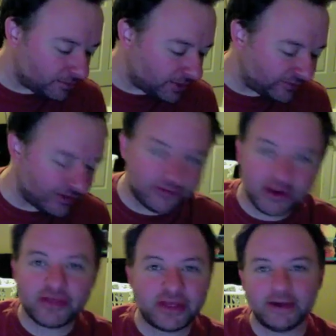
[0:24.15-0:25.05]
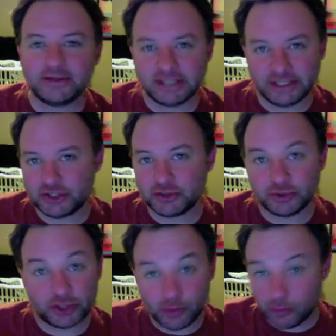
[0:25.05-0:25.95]
if nothing else, at least you'll
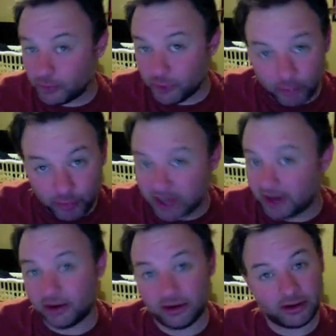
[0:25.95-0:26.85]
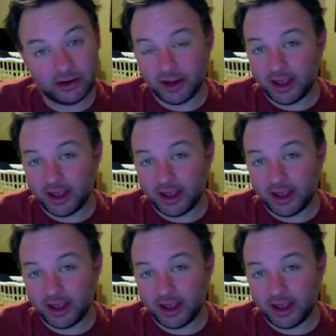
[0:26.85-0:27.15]
know you're being heard